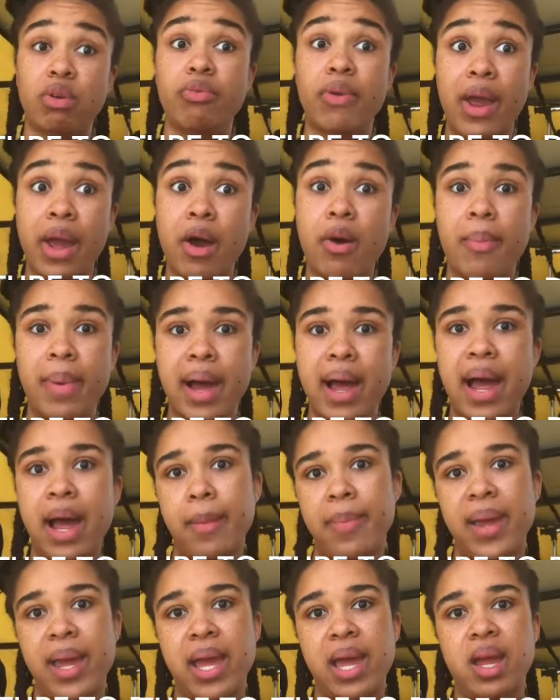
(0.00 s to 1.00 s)
around my
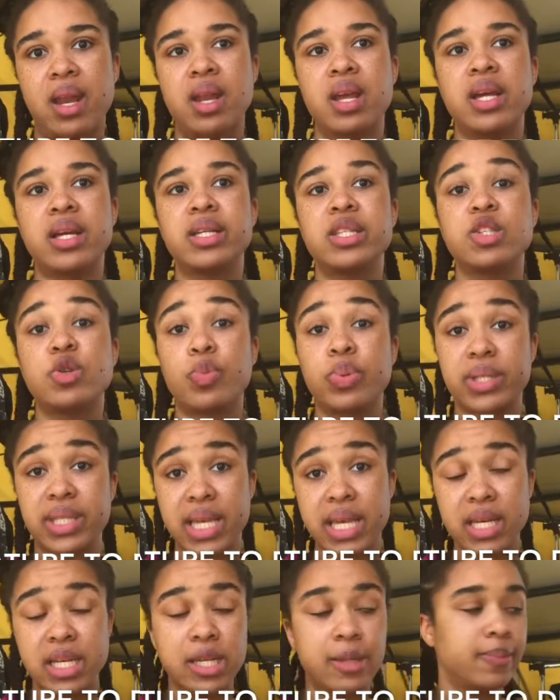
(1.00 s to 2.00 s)
iPad to
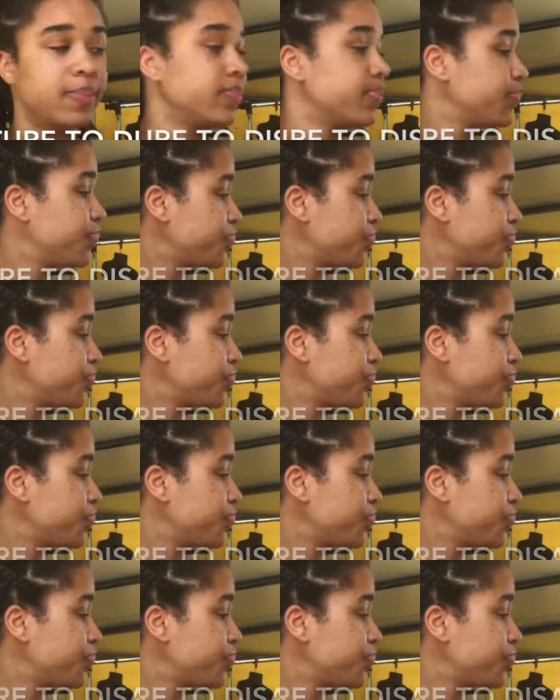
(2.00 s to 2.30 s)
protect it.